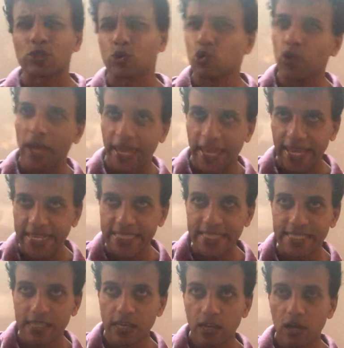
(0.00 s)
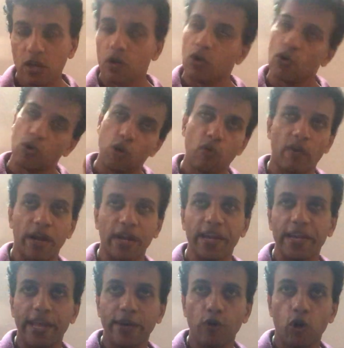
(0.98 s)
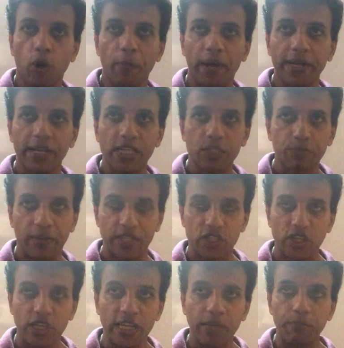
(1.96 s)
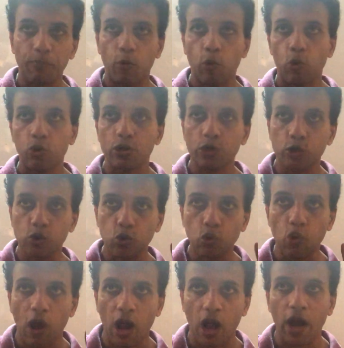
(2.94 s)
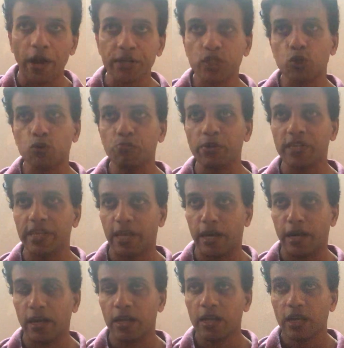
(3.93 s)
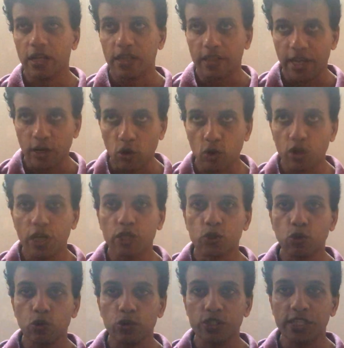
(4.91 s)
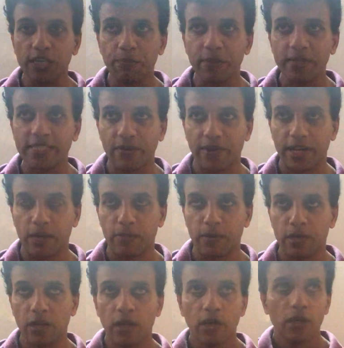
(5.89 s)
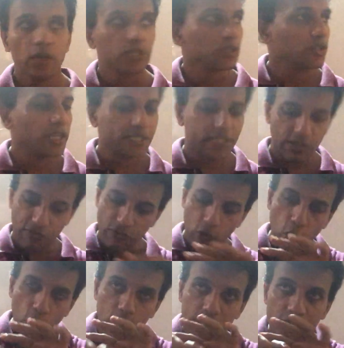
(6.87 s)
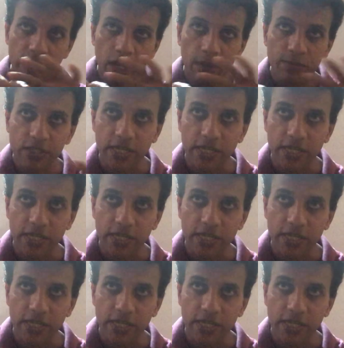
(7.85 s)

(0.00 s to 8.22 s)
2 A's or 1A, no matter. Especially important, 2R should be there. Then only 2 GPs available. So they say 4 terms